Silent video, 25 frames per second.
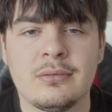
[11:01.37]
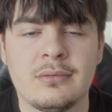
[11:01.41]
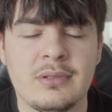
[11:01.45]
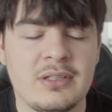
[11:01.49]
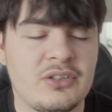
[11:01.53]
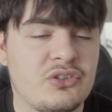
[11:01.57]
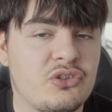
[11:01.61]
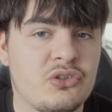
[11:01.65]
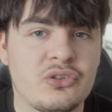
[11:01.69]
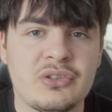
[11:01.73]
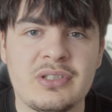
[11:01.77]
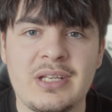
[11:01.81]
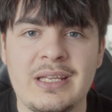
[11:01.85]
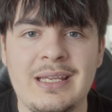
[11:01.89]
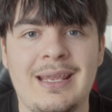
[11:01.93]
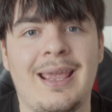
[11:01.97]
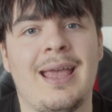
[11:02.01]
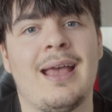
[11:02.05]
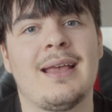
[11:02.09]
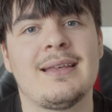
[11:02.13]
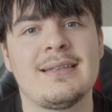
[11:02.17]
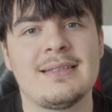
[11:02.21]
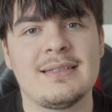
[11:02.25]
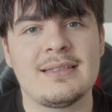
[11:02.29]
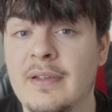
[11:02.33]
It's just a
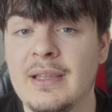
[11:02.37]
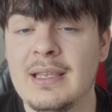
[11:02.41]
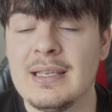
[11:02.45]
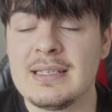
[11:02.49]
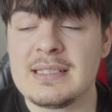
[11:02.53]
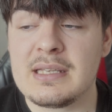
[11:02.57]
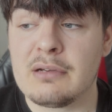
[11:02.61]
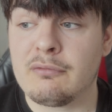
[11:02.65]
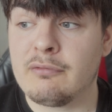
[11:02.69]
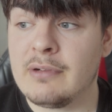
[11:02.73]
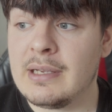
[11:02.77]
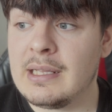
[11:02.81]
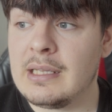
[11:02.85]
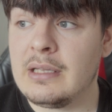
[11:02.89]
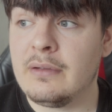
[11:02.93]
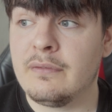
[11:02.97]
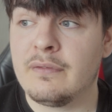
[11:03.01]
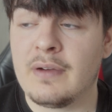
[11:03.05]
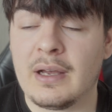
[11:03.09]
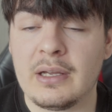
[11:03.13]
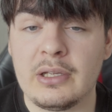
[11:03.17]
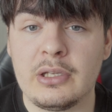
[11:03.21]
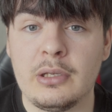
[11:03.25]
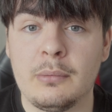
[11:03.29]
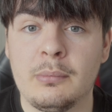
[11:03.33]
yes. I think it's a really
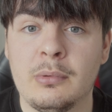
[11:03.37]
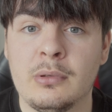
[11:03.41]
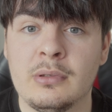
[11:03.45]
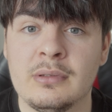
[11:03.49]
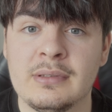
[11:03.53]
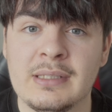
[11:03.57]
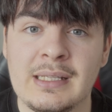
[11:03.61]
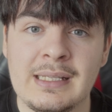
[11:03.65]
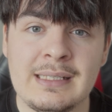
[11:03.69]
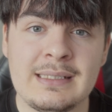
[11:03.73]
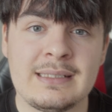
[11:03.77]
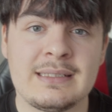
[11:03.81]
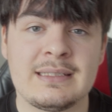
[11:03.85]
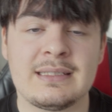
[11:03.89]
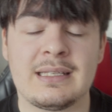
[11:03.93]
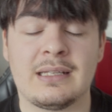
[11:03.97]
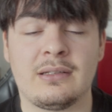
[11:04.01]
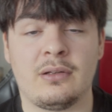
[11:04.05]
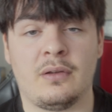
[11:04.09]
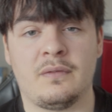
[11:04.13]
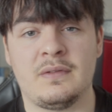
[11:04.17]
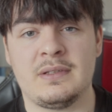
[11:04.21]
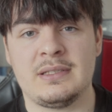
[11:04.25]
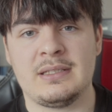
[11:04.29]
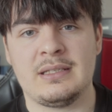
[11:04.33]
valuable lens, and
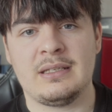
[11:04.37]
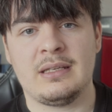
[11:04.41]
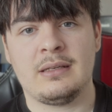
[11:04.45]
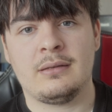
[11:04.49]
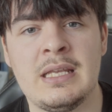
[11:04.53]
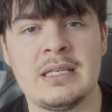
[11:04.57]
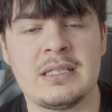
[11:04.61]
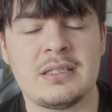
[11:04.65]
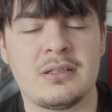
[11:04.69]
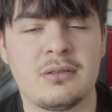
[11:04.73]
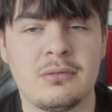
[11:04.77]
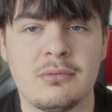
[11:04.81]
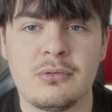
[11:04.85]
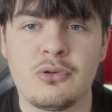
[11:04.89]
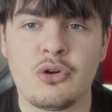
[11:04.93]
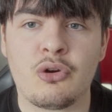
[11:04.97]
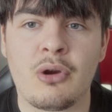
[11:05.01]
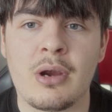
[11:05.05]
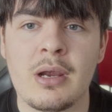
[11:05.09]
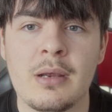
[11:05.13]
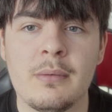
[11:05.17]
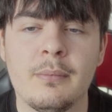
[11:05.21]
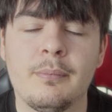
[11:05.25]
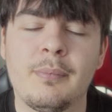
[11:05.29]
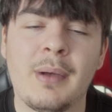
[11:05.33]
obviously it's
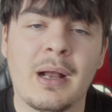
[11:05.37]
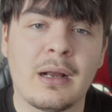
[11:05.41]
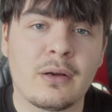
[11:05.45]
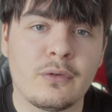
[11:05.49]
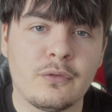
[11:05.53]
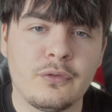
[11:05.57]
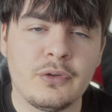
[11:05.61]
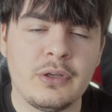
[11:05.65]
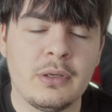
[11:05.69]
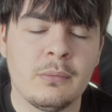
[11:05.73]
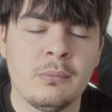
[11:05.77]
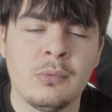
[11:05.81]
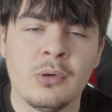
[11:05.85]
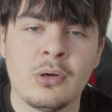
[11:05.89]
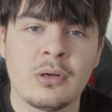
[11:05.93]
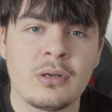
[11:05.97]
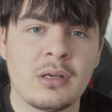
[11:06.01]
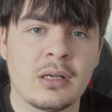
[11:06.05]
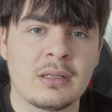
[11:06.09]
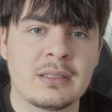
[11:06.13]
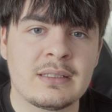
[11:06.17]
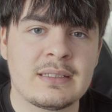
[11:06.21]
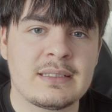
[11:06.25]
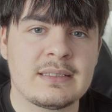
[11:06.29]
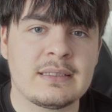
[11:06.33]
great bang for your buck,
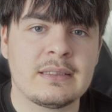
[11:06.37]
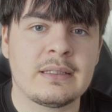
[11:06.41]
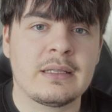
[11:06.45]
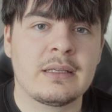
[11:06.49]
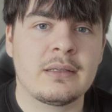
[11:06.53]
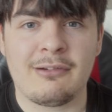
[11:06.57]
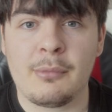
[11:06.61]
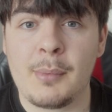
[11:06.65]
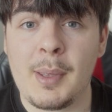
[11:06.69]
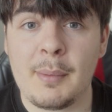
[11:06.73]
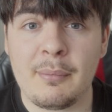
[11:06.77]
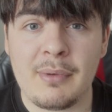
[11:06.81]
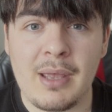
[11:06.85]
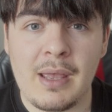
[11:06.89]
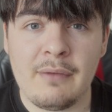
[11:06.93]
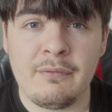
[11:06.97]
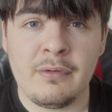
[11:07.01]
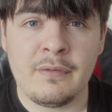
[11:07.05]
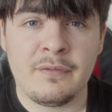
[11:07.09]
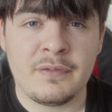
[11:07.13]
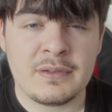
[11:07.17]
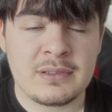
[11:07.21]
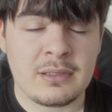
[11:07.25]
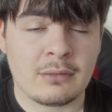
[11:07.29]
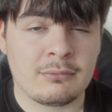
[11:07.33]
honestly. I remember every
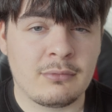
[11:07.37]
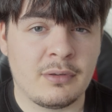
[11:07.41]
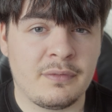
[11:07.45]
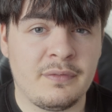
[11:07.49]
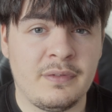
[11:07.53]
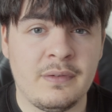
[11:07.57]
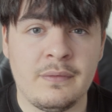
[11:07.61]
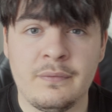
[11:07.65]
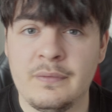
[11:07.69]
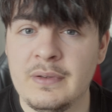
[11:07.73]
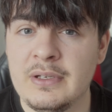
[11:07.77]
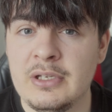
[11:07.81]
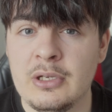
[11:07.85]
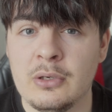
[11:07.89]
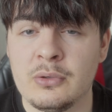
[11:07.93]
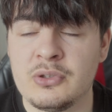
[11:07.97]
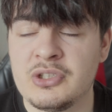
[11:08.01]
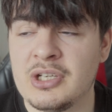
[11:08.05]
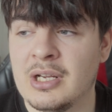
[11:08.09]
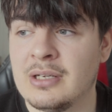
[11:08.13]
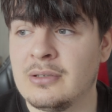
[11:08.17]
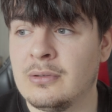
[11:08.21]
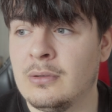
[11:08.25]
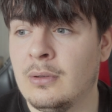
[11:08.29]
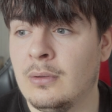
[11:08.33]
photography and video
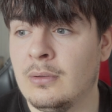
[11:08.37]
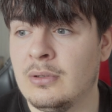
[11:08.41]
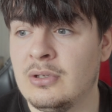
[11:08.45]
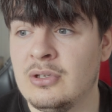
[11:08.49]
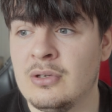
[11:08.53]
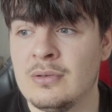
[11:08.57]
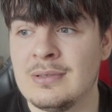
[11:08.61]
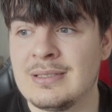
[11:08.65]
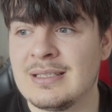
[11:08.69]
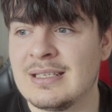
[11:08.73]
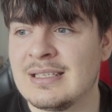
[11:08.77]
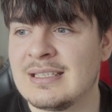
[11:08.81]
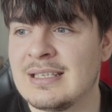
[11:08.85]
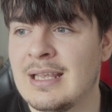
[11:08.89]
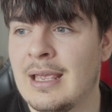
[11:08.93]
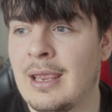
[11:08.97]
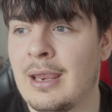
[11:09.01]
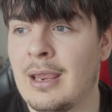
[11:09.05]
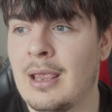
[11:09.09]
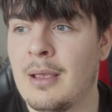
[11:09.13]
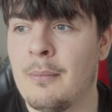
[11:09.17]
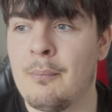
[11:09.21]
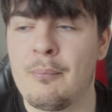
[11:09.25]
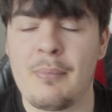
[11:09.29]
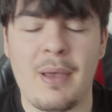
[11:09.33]
channel used to
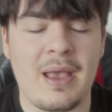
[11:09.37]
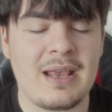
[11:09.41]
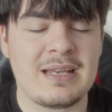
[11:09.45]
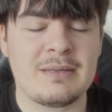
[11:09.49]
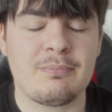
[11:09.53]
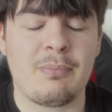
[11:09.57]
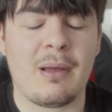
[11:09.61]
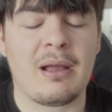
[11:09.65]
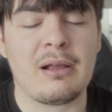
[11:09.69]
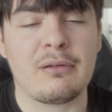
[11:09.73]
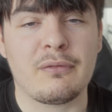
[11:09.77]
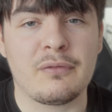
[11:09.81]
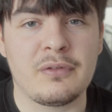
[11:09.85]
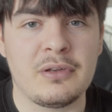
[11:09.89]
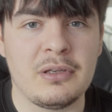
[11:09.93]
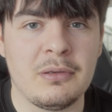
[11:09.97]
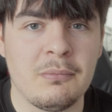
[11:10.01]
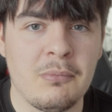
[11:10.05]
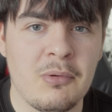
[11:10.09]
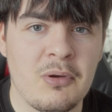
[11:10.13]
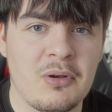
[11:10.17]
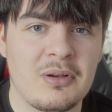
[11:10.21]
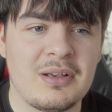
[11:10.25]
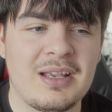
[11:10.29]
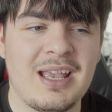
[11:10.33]
say best bang for your
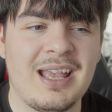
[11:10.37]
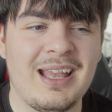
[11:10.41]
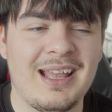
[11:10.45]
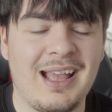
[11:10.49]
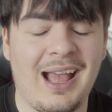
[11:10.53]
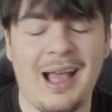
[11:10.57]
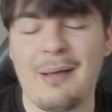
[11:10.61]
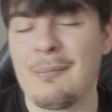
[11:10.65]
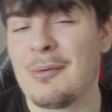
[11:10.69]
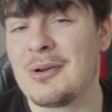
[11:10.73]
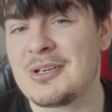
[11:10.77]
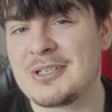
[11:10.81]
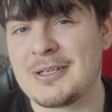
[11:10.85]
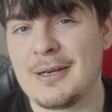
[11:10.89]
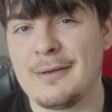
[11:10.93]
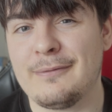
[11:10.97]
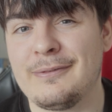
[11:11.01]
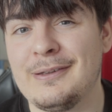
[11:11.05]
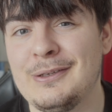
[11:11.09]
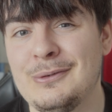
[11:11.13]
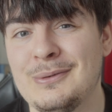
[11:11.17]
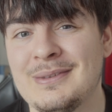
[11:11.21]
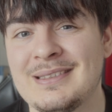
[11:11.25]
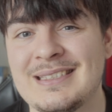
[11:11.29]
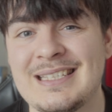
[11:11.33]
buck. I'm not sure if
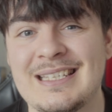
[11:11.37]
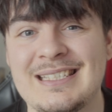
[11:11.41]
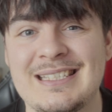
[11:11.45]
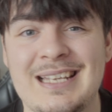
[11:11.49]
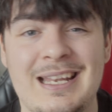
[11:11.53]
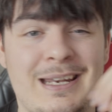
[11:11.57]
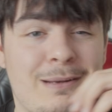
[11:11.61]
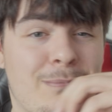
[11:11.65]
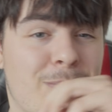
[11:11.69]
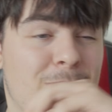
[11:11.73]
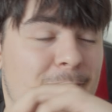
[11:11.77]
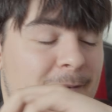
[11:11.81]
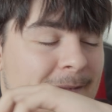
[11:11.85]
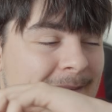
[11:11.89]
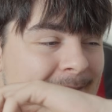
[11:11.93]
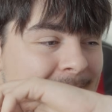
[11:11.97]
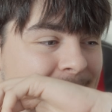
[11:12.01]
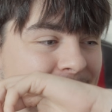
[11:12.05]
anyone says it anymore.